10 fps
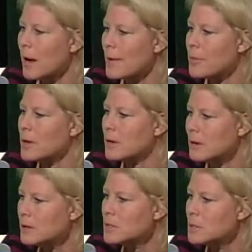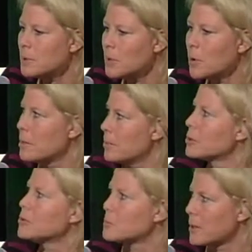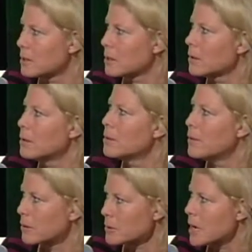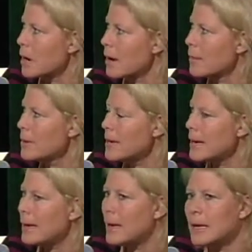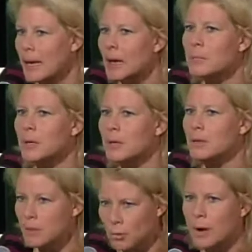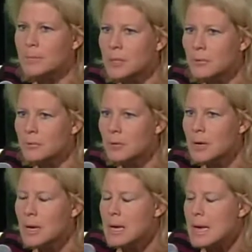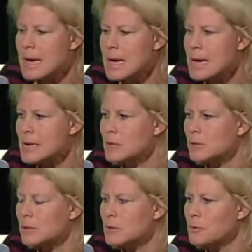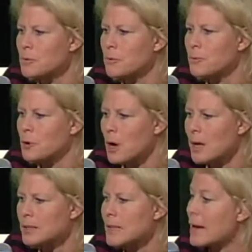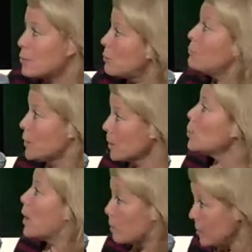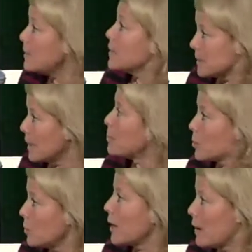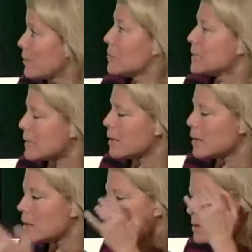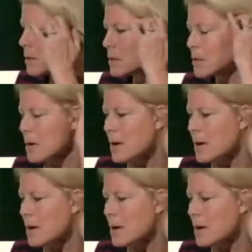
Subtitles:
I think it needs to be where people are spending their time, and it can't be disruptive. And so for us, that could very well be the example you gave. I'm not saying it isn't.